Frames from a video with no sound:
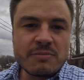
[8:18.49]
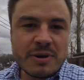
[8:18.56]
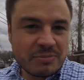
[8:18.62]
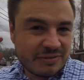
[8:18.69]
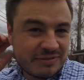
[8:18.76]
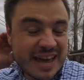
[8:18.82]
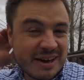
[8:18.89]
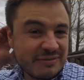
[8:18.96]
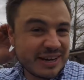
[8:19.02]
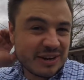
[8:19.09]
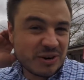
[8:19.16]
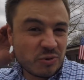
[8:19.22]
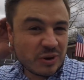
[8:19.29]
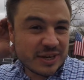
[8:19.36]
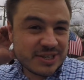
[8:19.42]
Remember, if you have
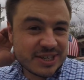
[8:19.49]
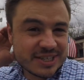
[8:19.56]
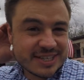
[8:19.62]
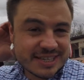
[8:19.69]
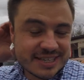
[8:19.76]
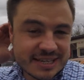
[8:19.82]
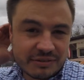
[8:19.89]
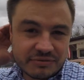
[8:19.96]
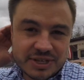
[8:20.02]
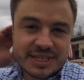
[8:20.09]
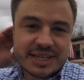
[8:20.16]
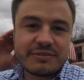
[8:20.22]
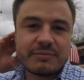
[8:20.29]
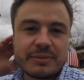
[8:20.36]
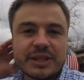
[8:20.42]
any questions and stuff,
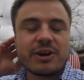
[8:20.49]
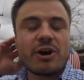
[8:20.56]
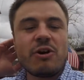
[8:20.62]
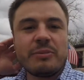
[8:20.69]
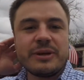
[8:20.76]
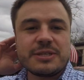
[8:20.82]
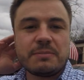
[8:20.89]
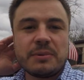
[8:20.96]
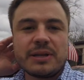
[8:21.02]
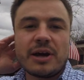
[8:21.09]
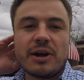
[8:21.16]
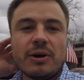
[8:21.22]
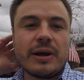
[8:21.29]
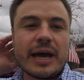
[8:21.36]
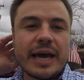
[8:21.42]
just leave them in the comments
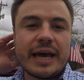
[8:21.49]
below,